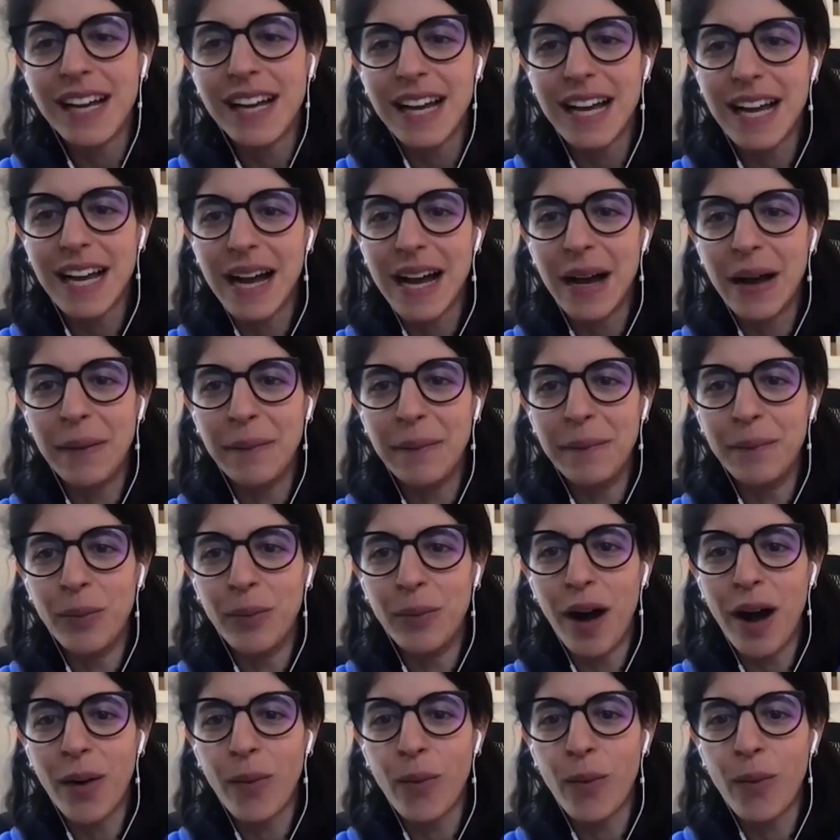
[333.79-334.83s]

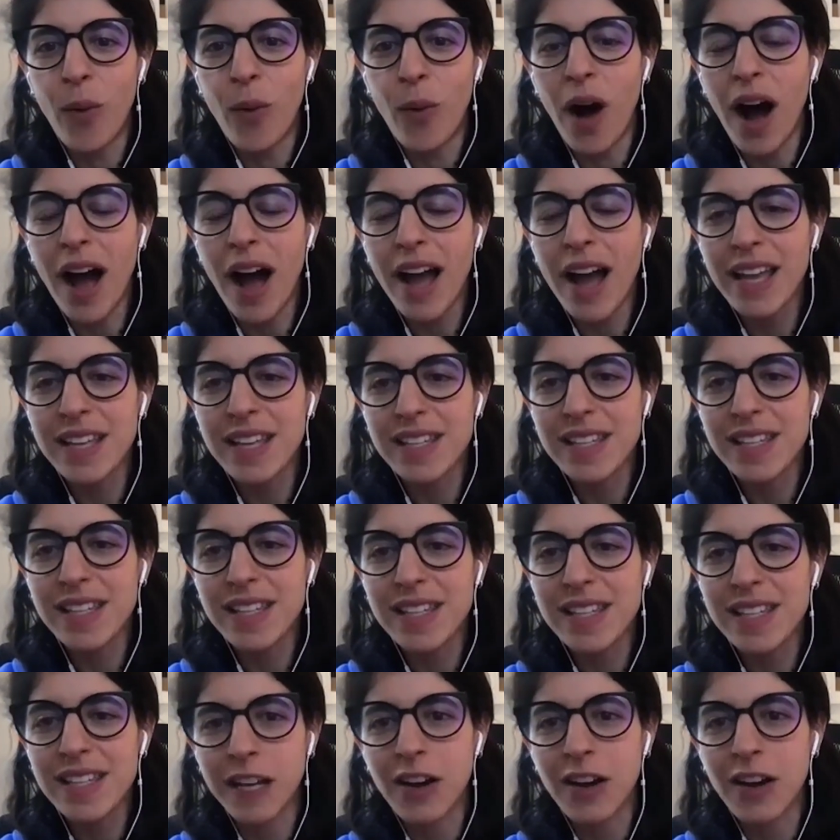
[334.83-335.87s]
Why is this
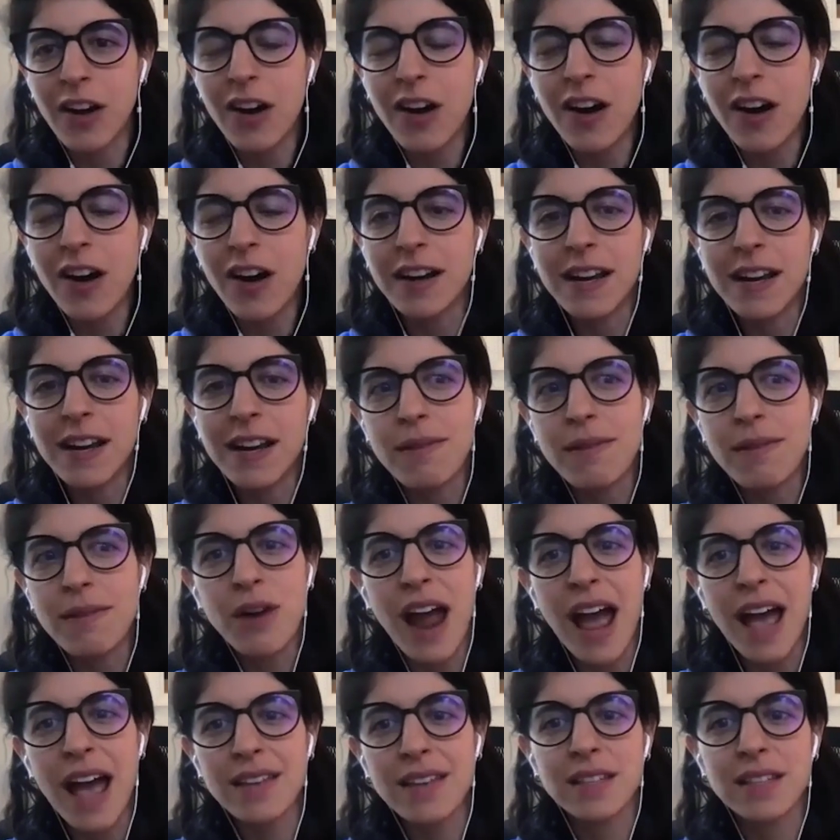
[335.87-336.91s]
so freaking hard? And I
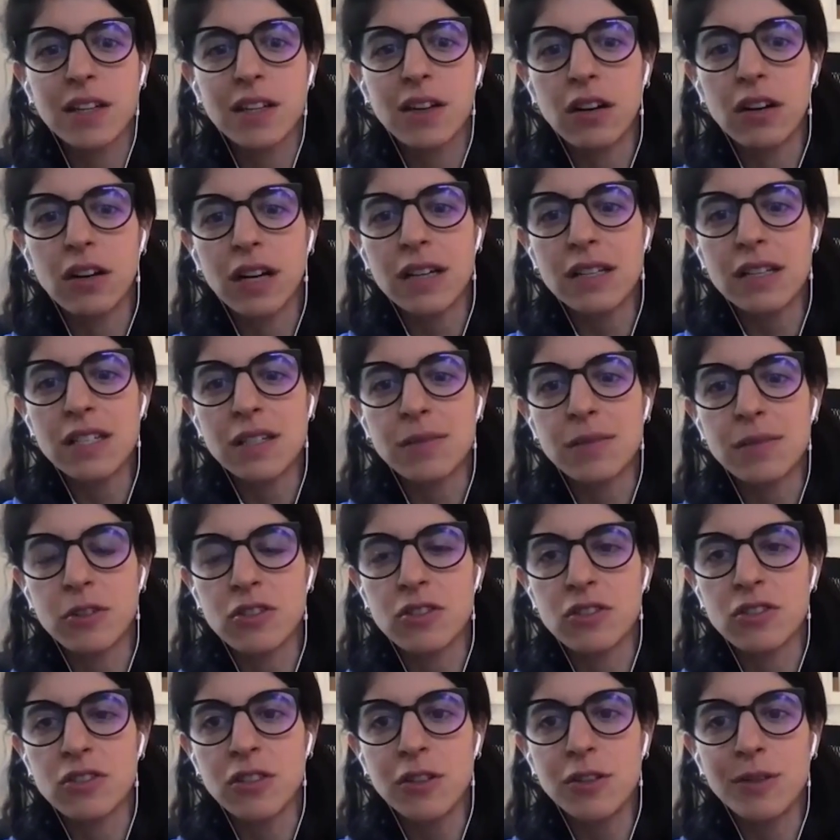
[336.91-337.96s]
remember asking our
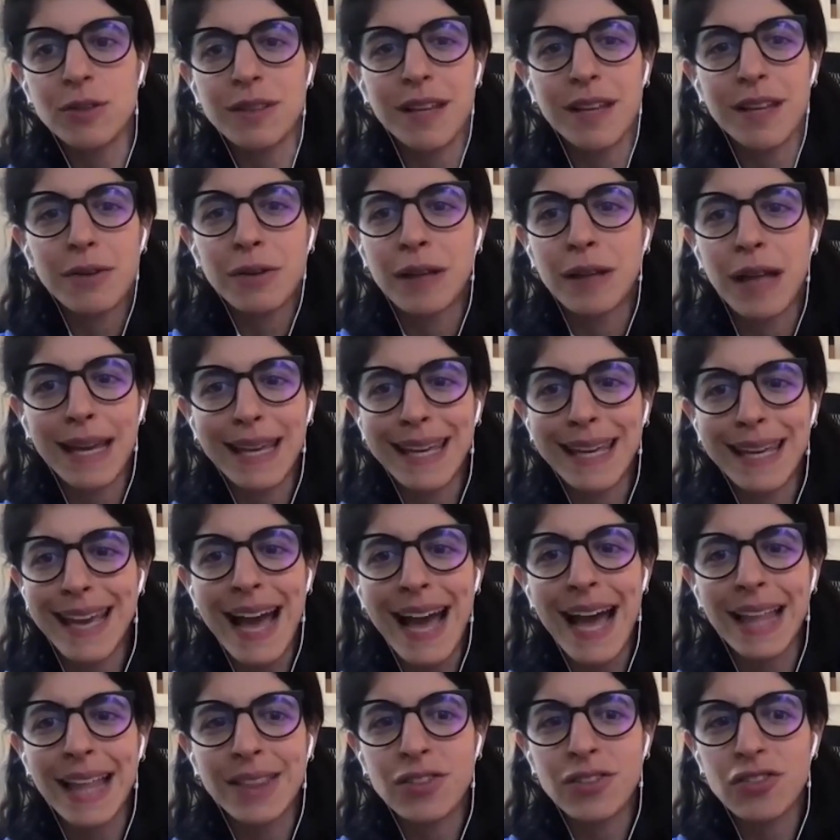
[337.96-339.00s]
customers too. And they were like,
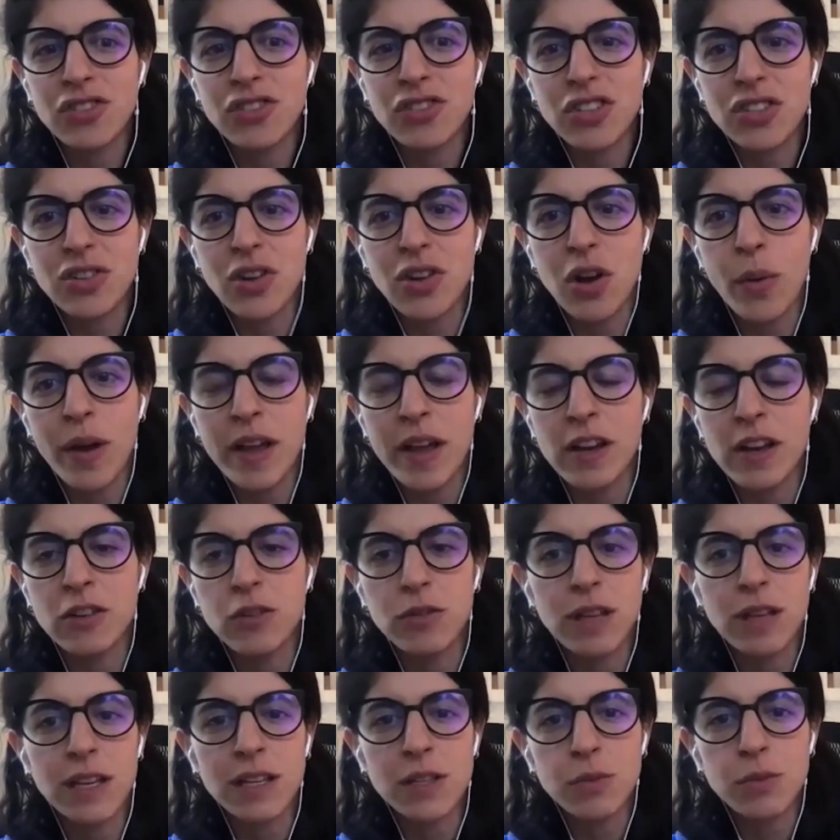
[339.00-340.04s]
yeah, there's just no way to
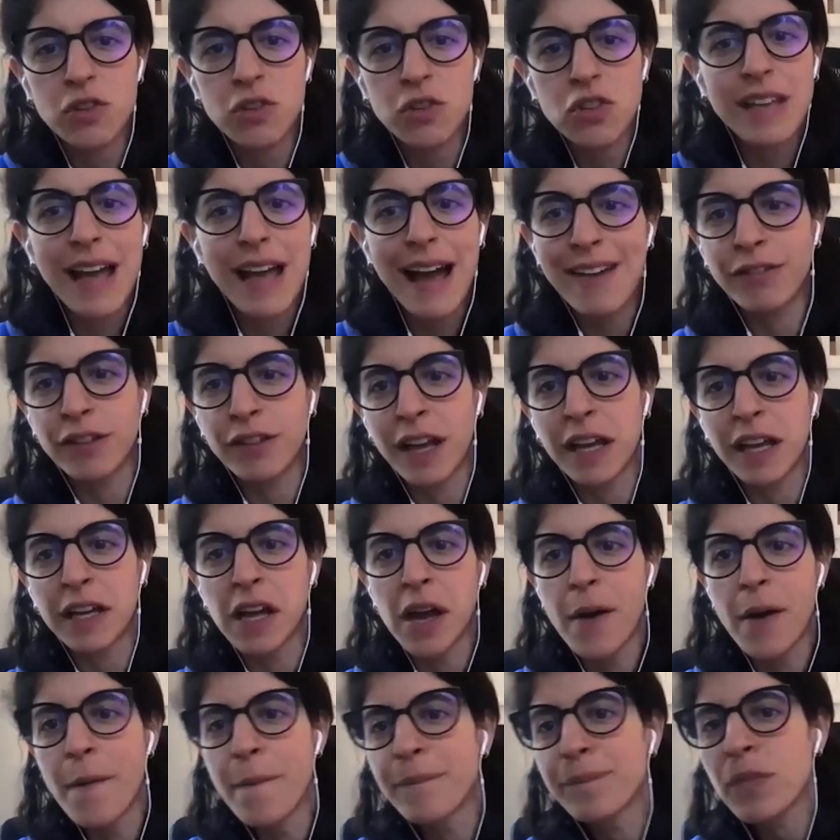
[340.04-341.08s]
do this. We just have
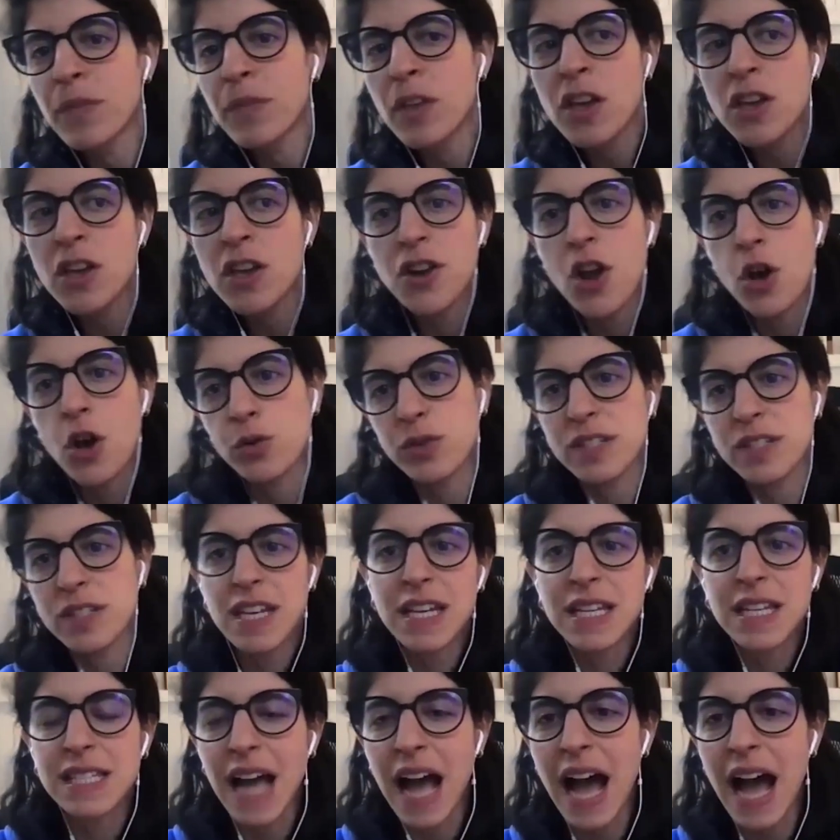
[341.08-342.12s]
like,
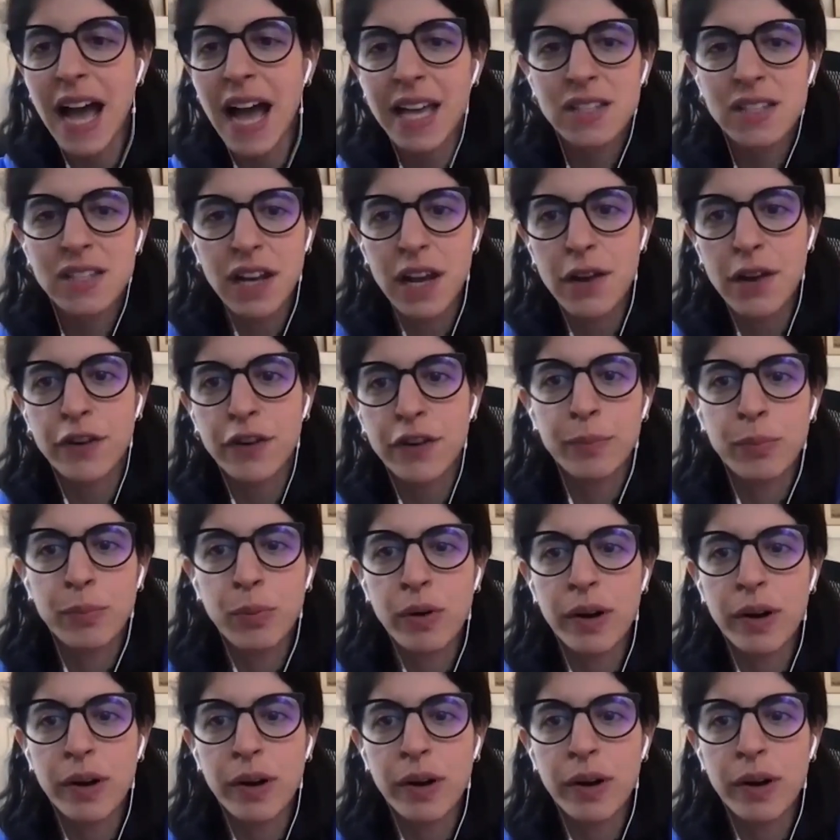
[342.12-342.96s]
6 eyes on every